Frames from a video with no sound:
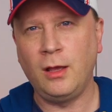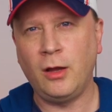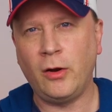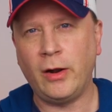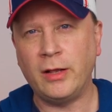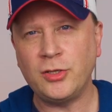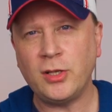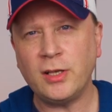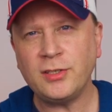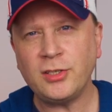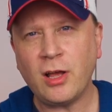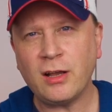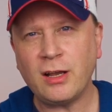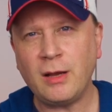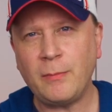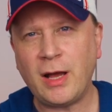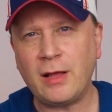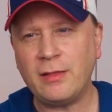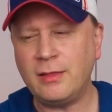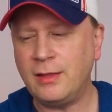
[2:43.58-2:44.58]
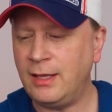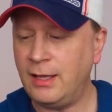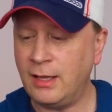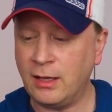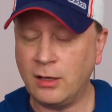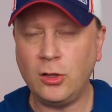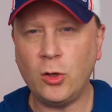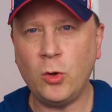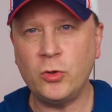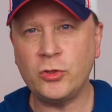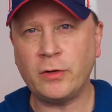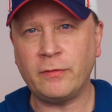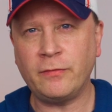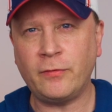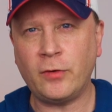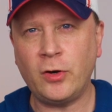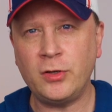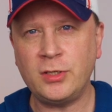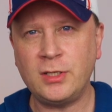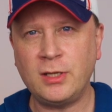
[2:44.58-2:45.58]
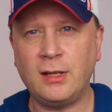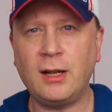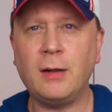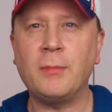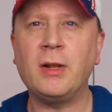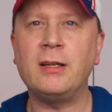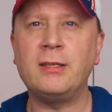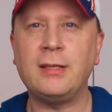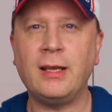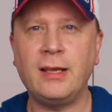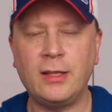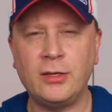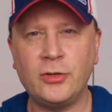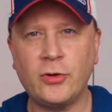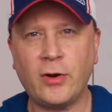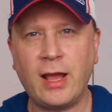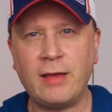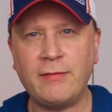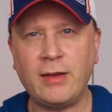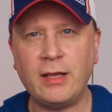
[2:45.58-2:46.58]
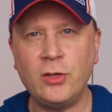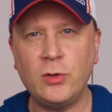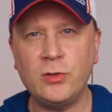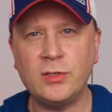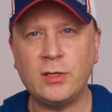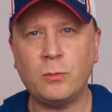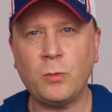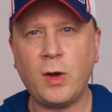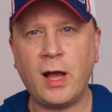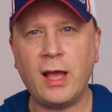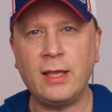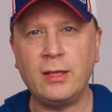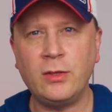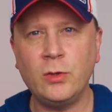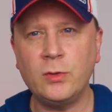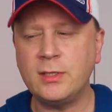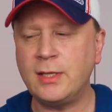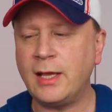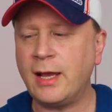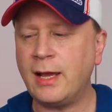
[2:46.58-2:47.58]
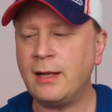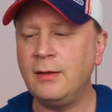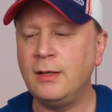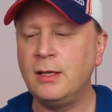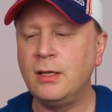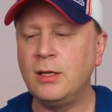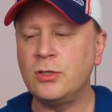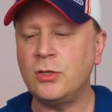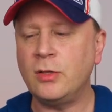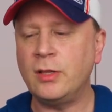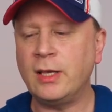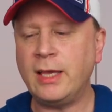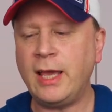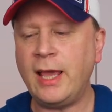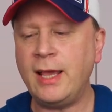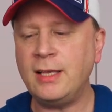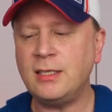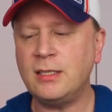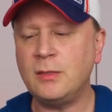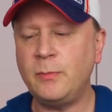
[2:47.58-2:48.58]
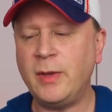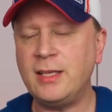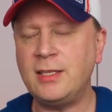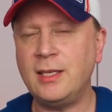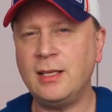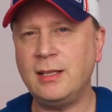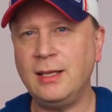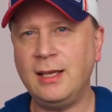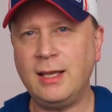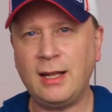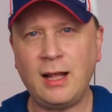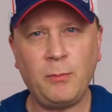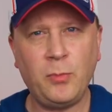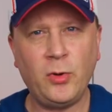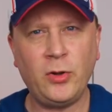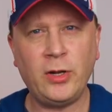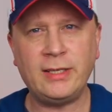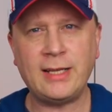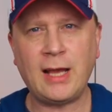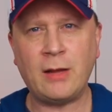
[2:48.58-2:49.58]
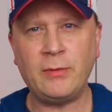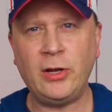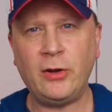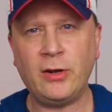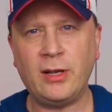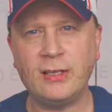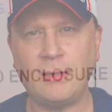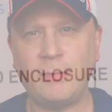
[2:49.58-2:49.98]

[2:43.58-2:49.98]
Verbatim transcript: All right, so let's talk about the enclosure first, and then I'm gonna tell you the drive I use and why I use that. So the case is basically, and I'll put it down here because